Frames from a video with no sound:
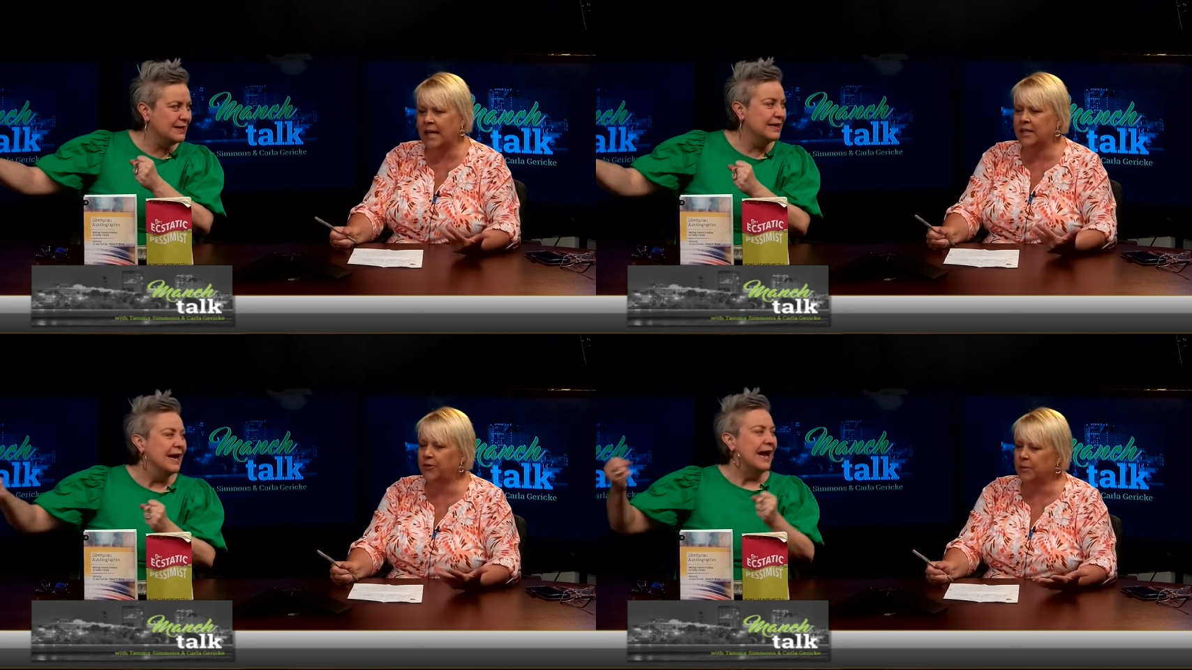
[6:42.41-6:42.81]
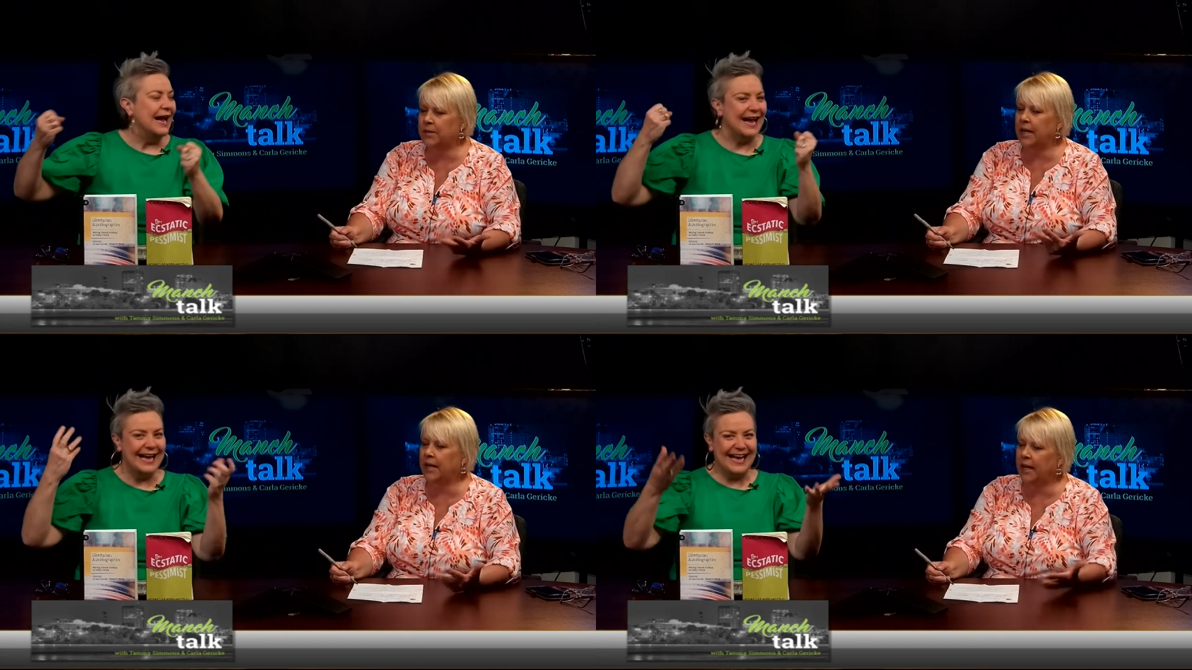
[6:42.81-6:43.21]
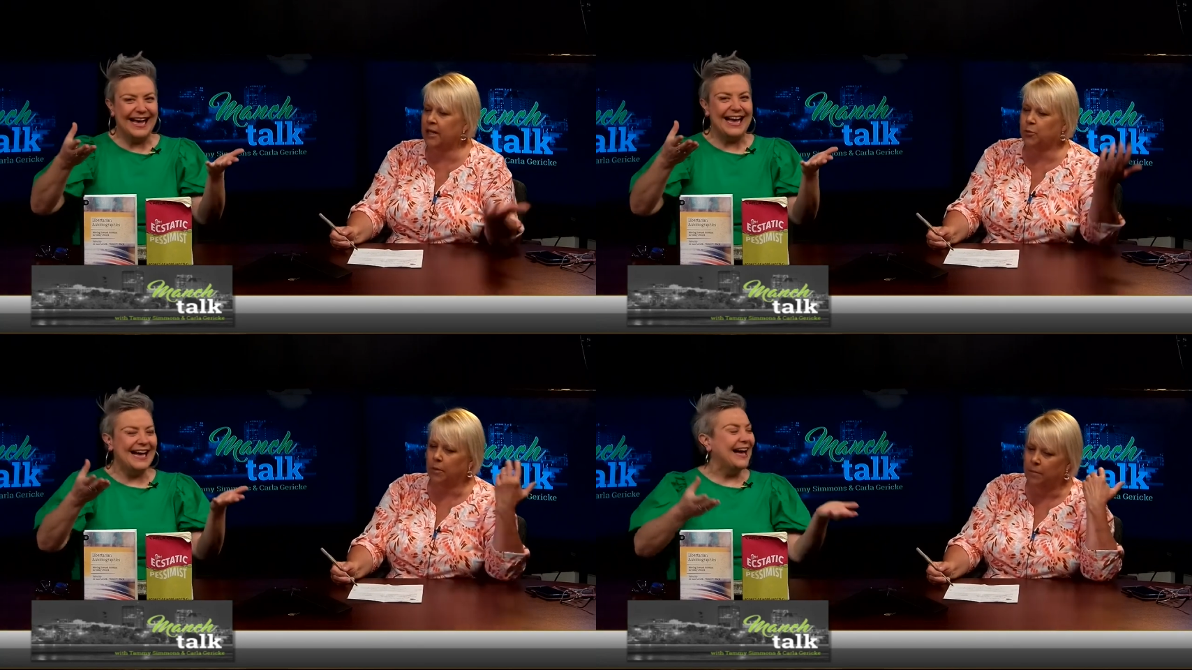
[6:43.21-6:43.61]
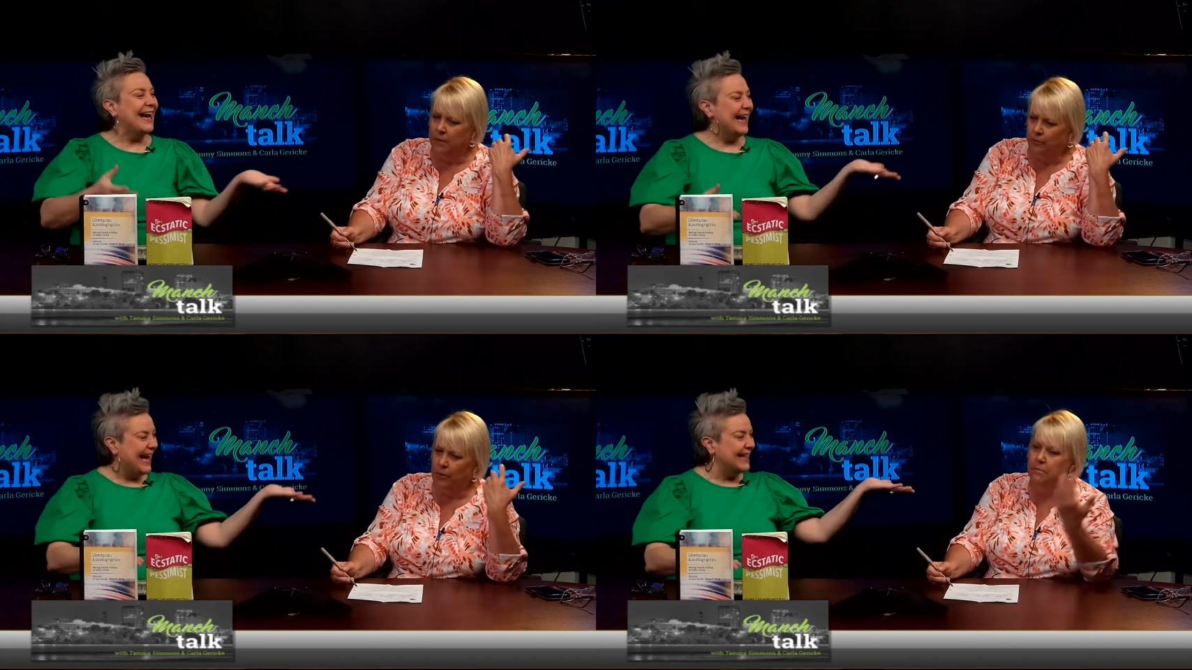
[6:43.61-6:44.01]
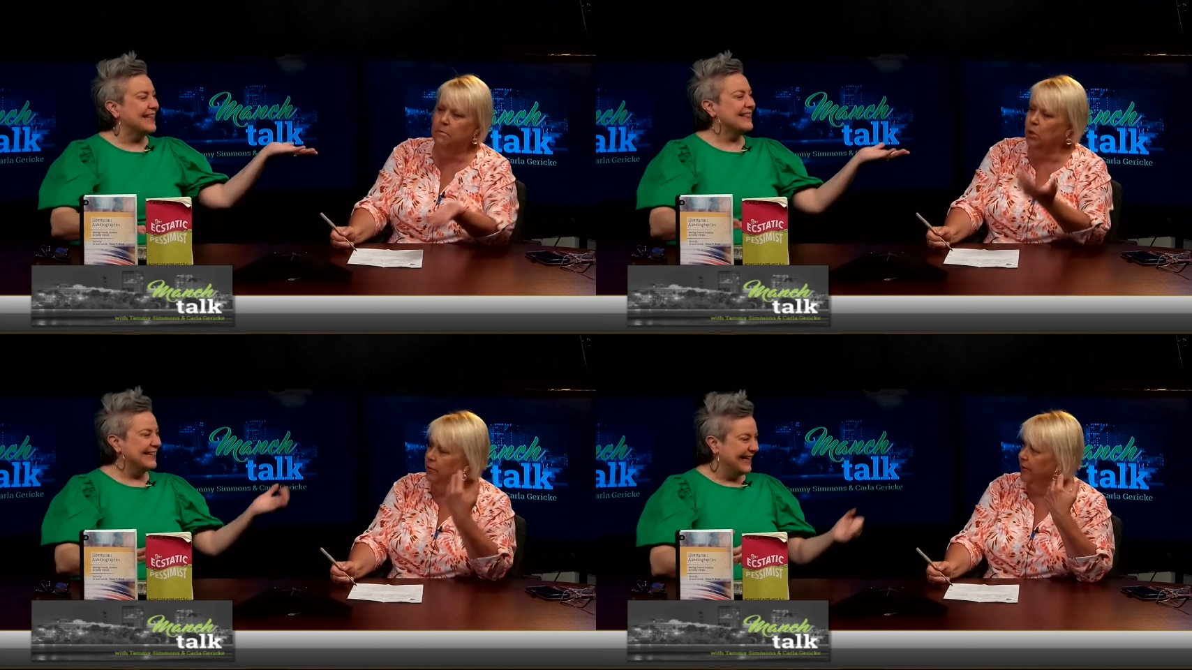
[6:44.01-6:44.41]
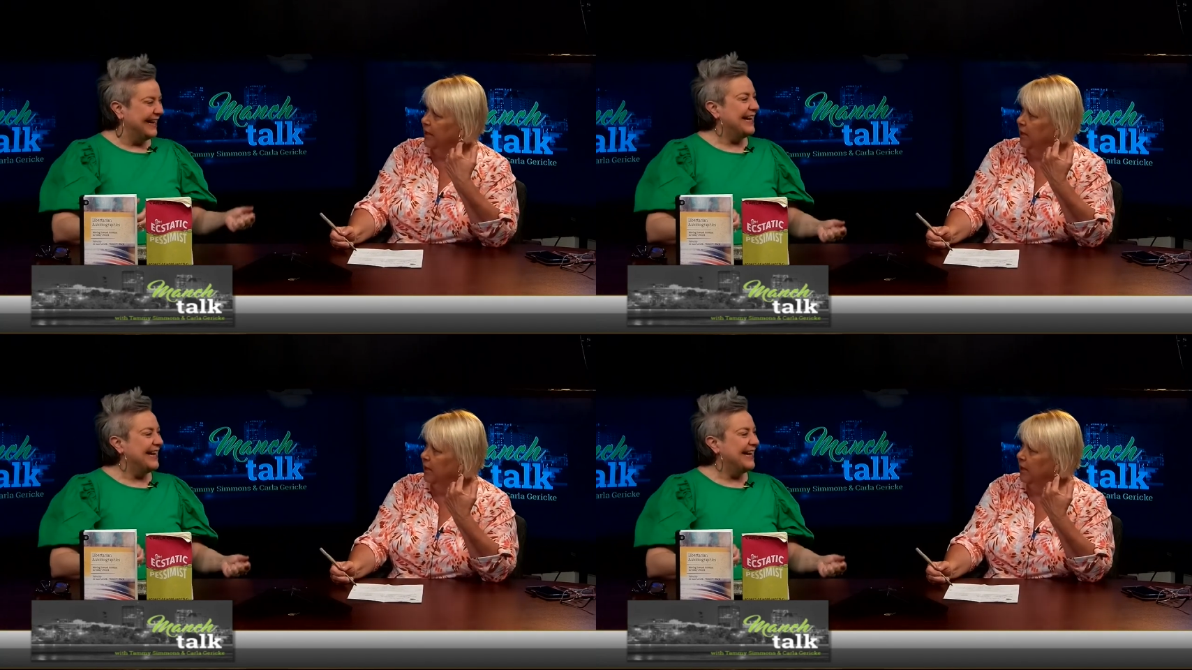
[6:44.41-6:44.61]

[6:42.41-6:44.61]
Speaker 1: kids from St. A's were m- removing the, them.